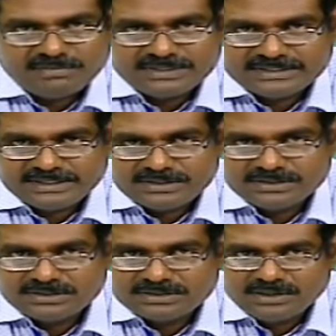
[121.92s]

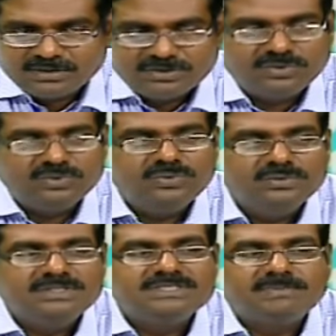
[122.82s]
messages through
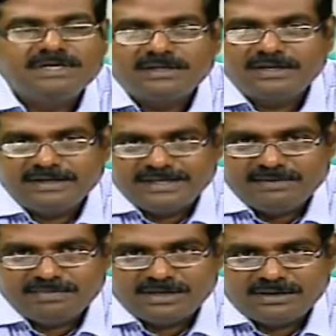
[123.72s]
this particular
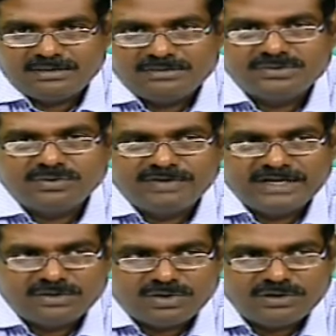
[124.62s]
email. So, when
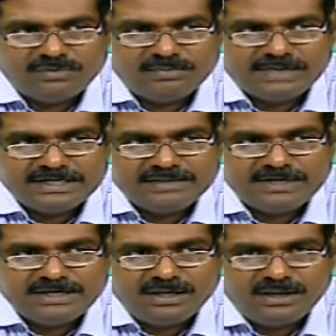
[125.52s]
I talk about
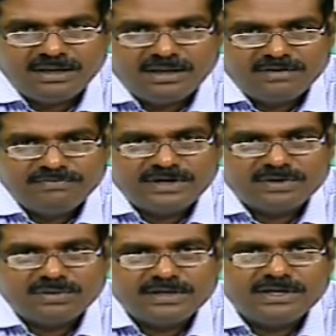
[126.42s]
multimedia, we are
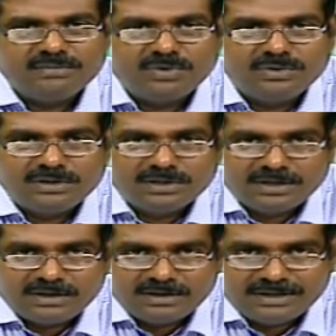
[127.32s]
talking about
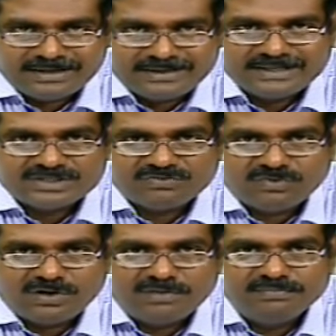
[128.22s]
a text
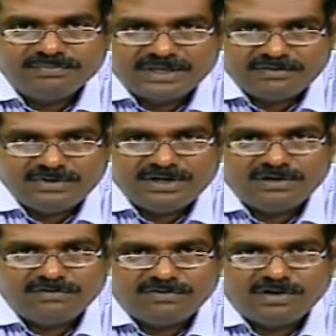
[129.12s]
form, a
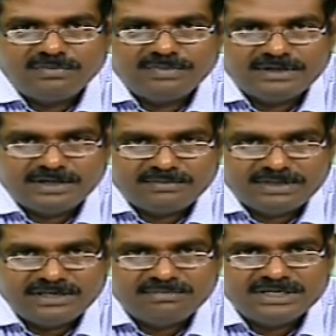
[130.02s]
video form, it can
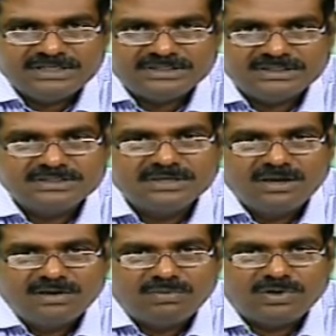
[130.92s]
be images,
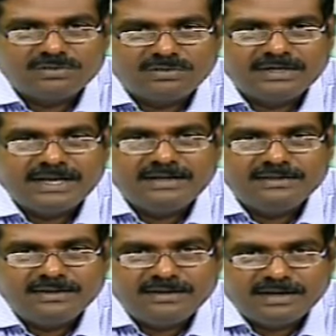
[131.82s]
whatnot,
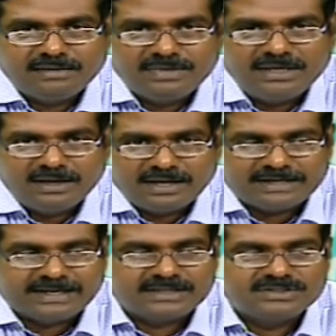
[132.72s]
anything can be
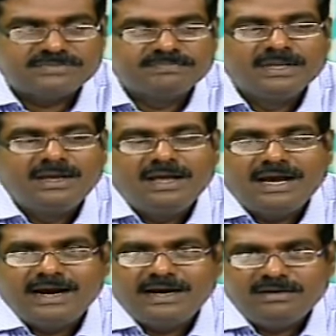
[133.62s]
attached.
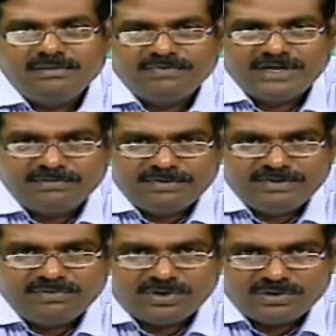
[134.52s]
And whenever
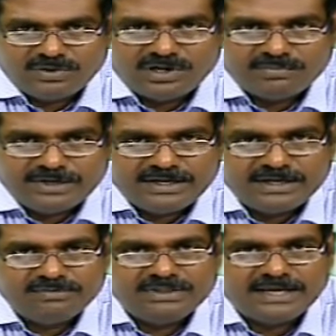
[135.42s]
we want to
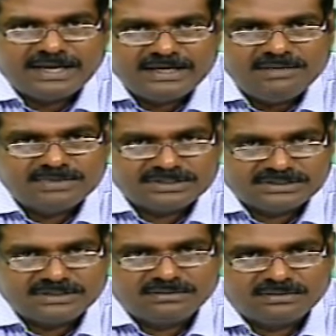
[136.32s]
communicate with any
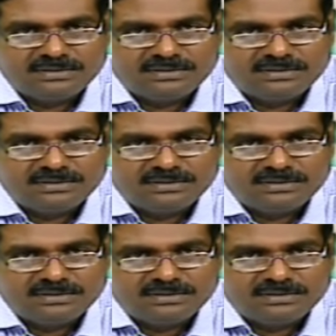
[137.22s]
person,